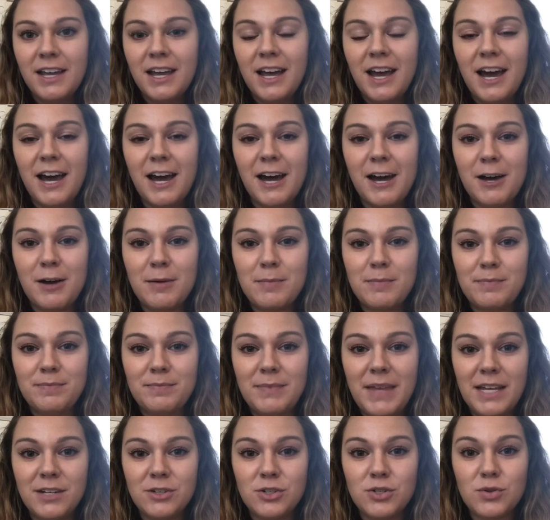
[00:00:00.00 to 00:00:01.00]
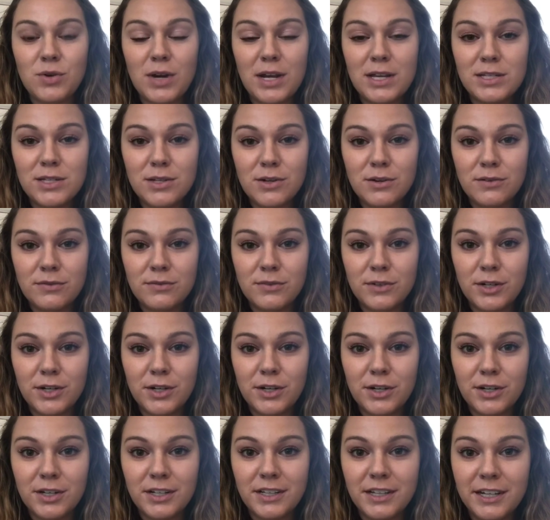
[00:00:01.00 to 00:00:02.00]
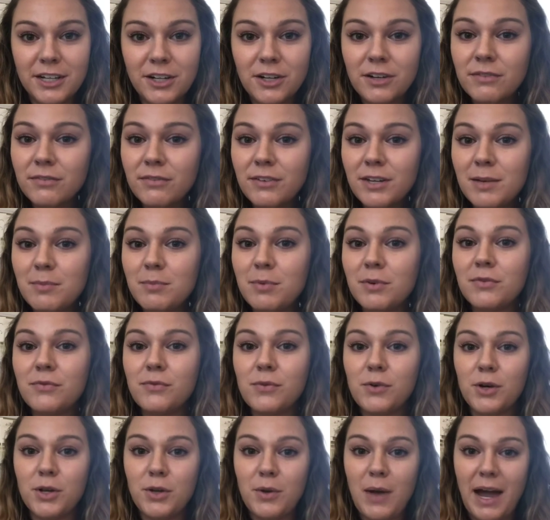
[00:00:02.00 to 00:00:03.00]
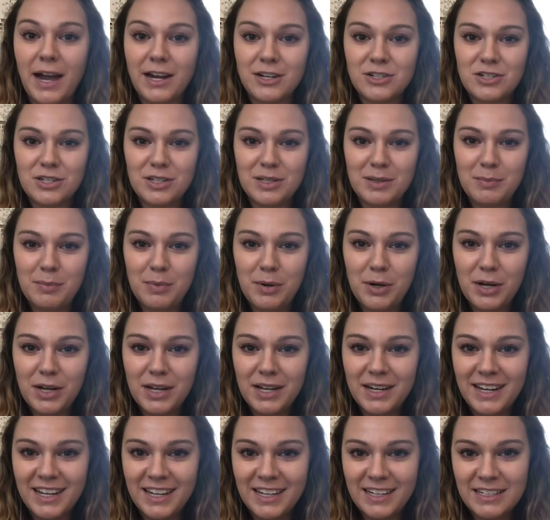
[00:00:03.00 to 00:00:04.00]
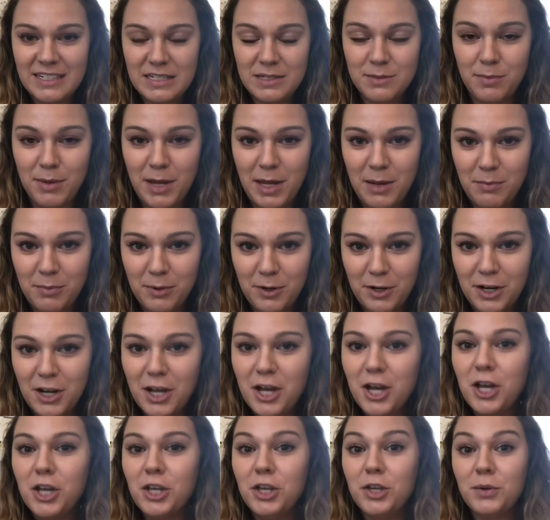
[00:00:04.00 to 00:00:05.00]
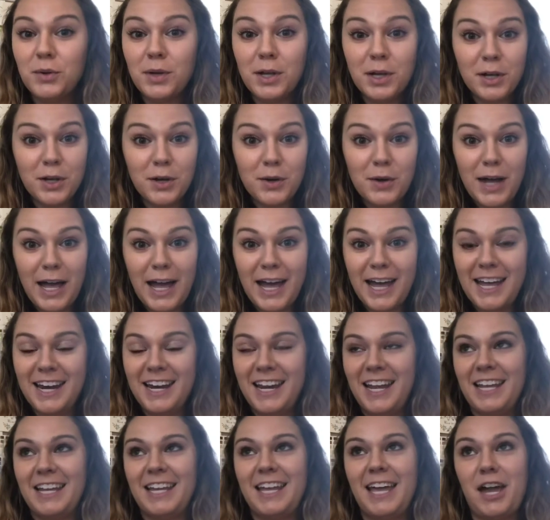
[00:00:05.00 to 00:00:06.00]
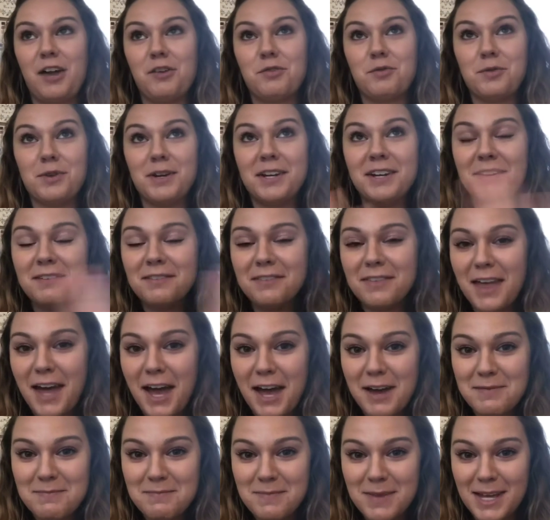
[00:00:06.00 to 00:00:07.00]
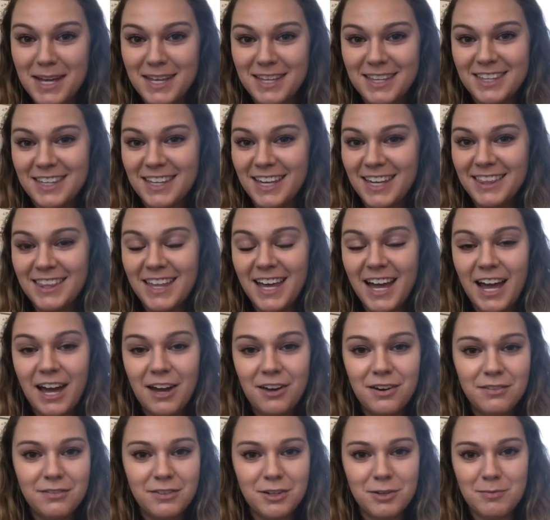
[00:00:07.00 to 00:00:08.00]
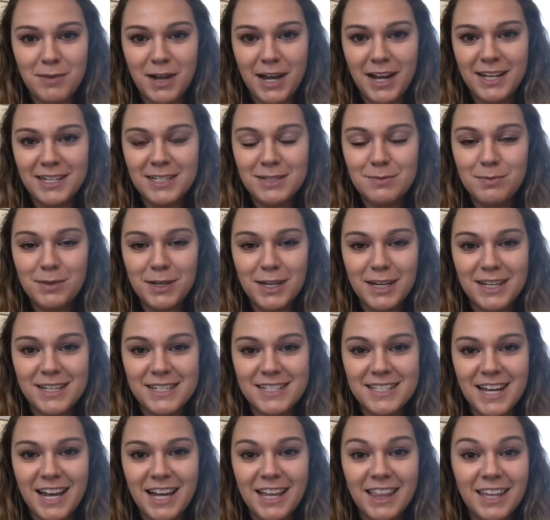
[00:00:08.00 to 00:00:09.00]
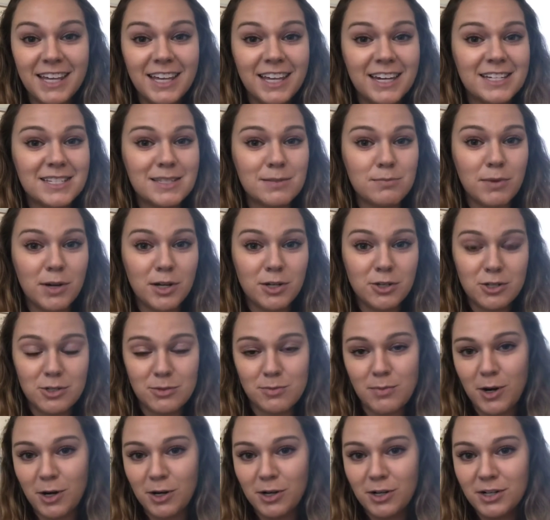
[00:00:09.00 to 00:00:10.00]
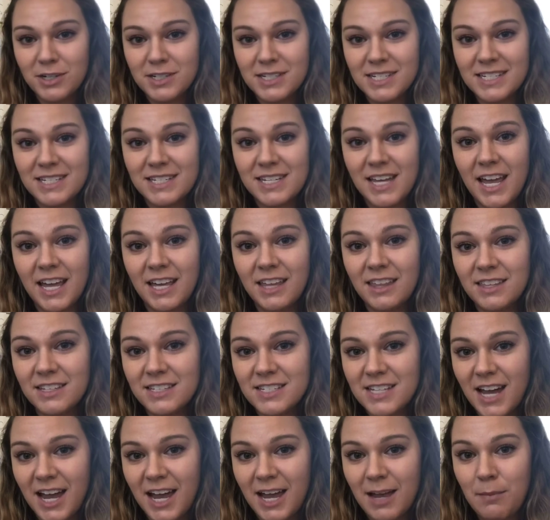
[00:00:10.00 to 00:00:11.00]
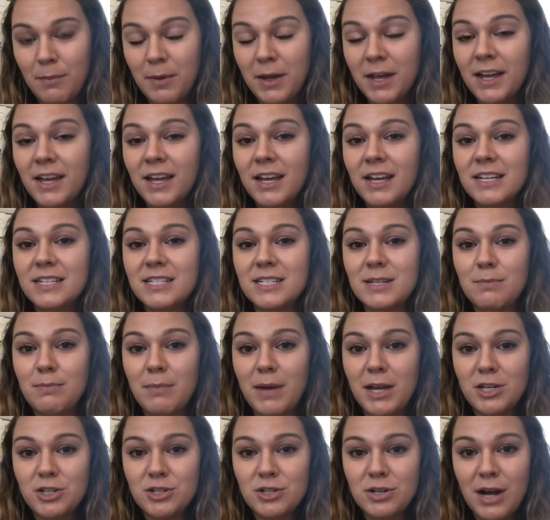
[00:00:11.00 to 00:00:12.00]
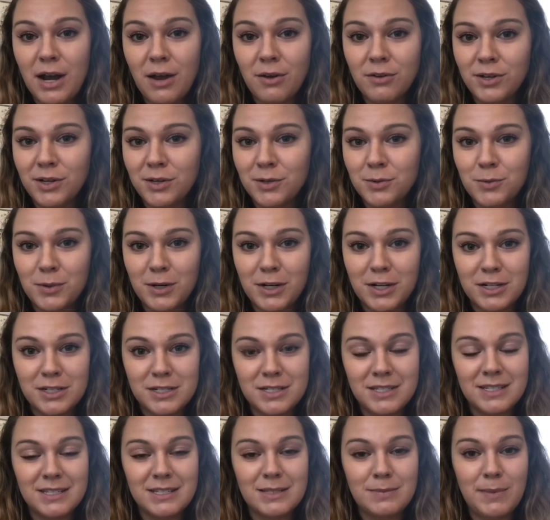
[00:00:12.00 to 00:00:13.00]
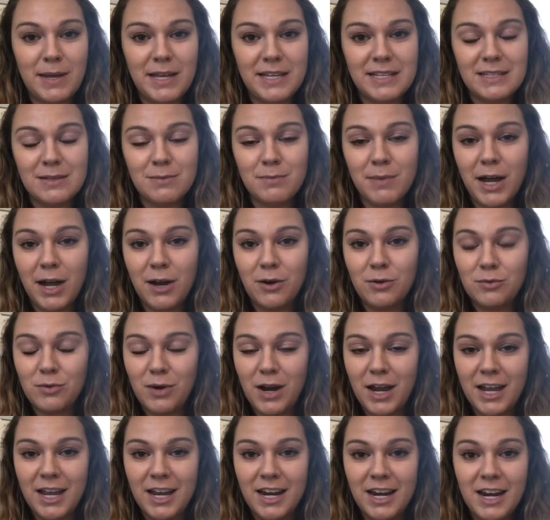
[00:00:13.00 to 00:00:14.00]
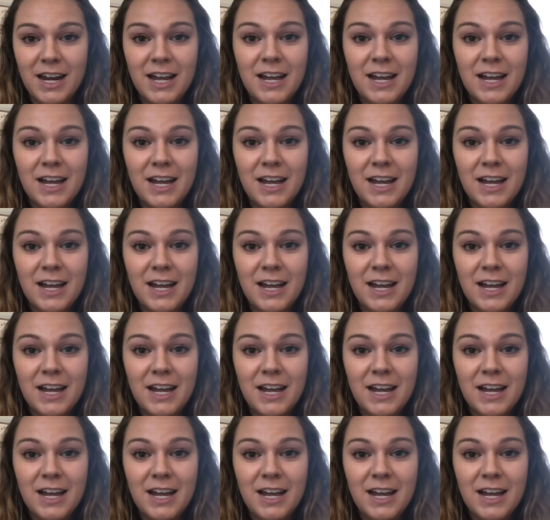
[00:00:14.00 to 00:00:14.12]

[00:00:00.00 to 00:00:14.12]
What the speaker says: and trace over your calligraphy before you actually put ink to paper. You can go ahead and get rid of that myth, get that out of your mind, because I think it is much smarter to take the time to measure out your words, space them out right,